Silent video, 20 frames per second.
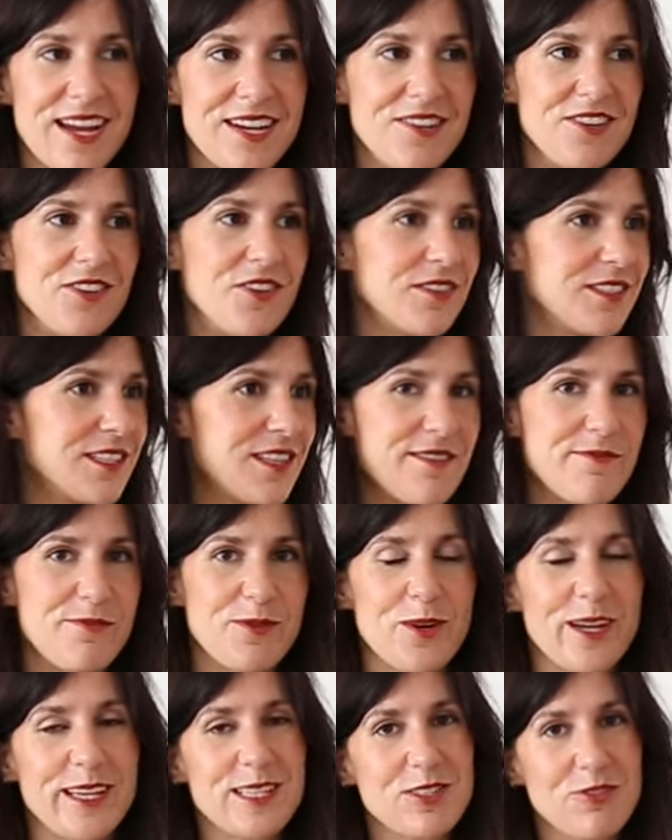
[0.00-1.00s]
I knocked them
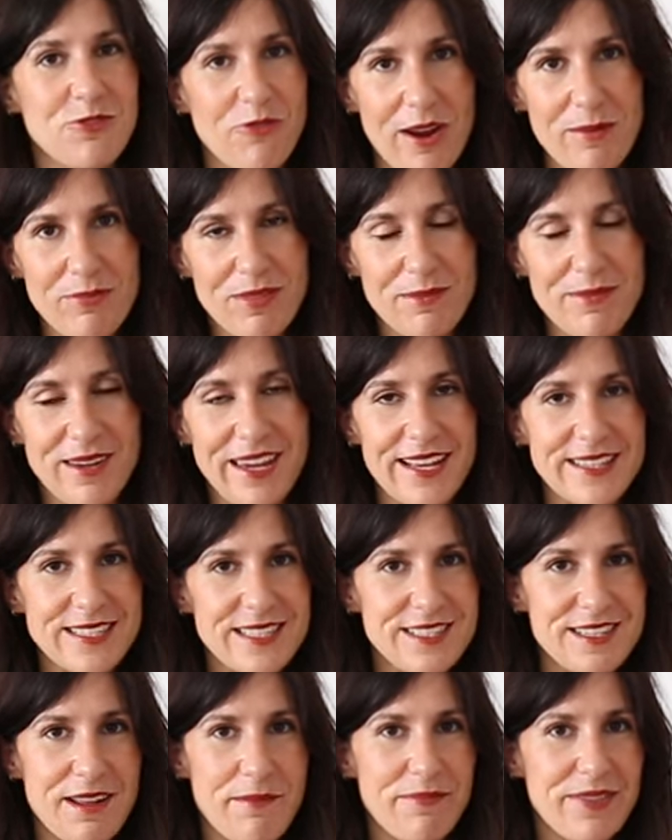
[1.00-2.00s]
or scraped them
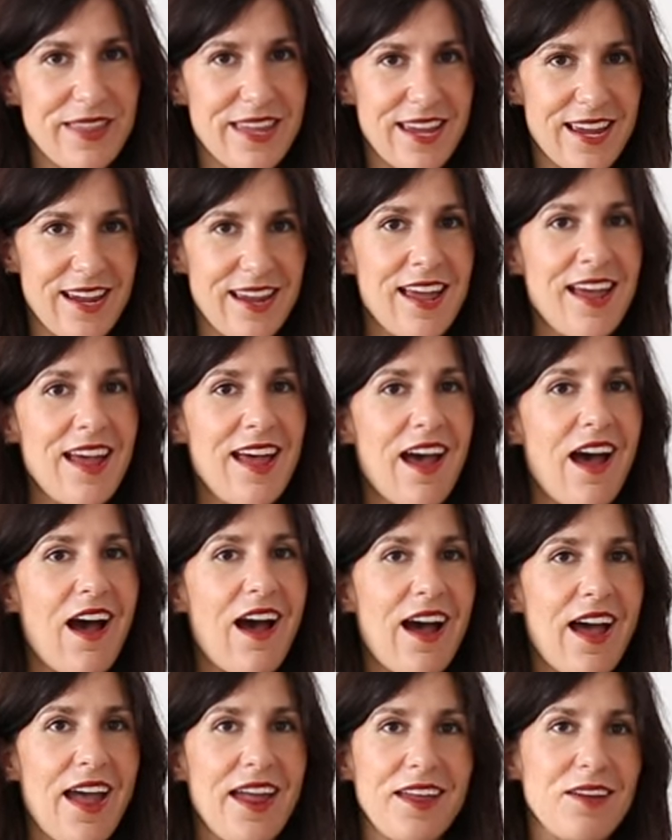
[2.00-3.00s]
against something.
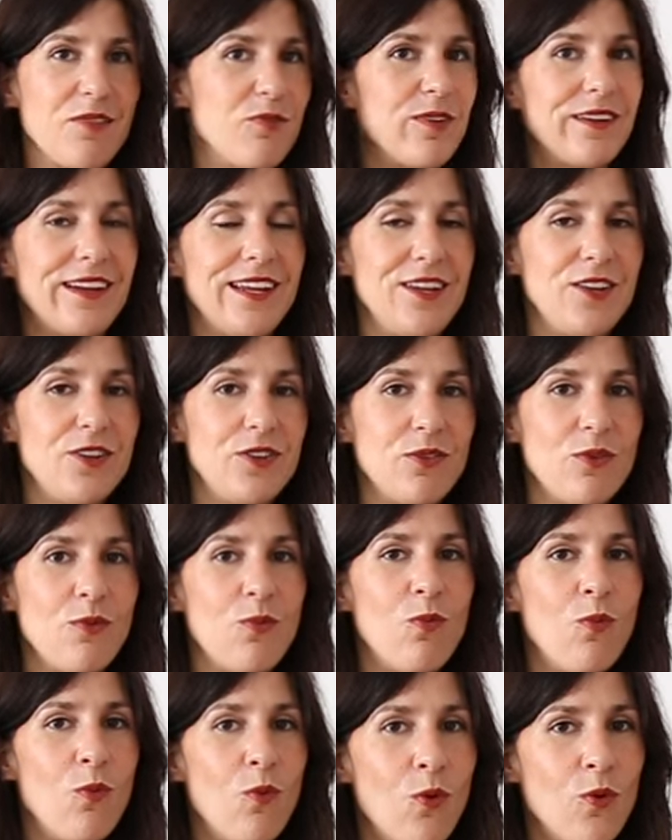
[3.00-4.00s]
I have really
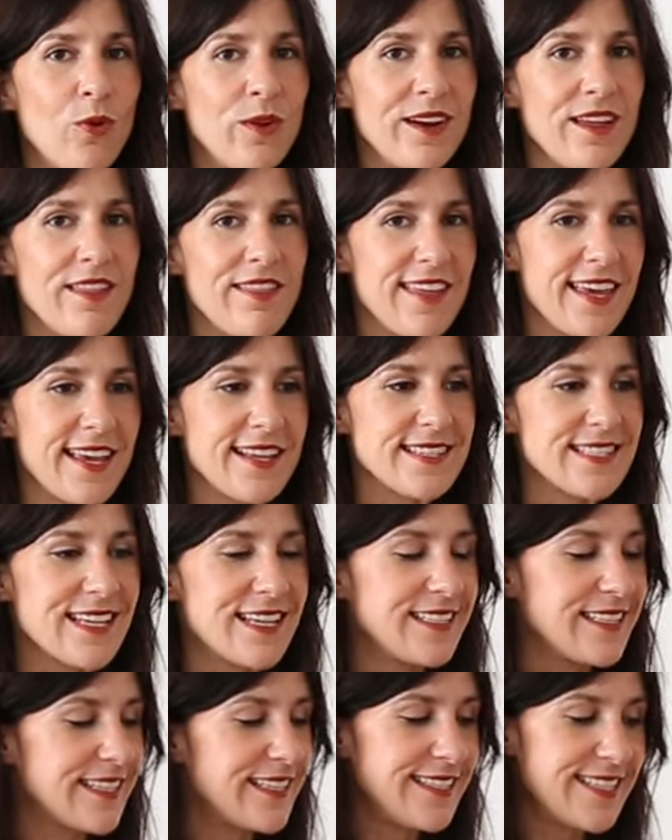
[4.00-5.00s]
worn these
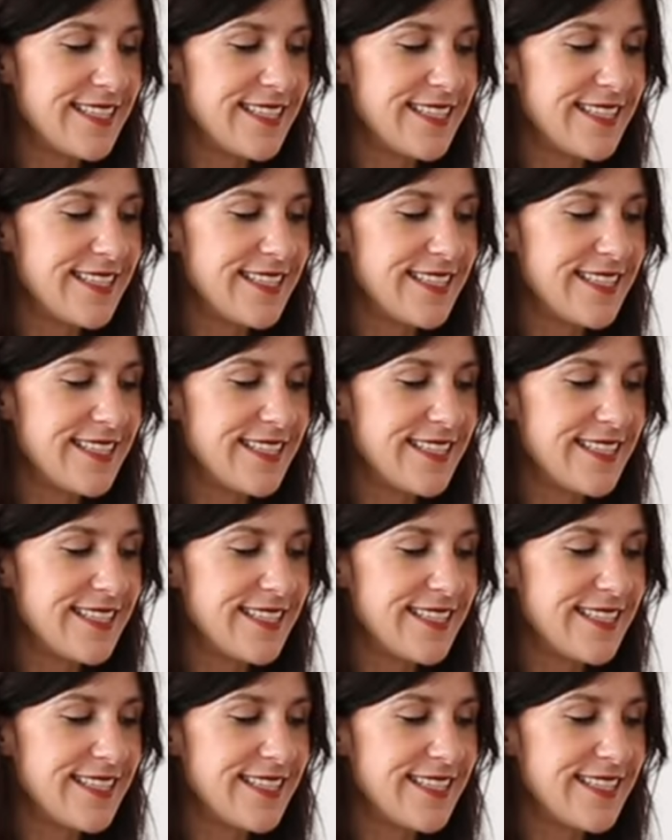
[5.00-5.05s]
to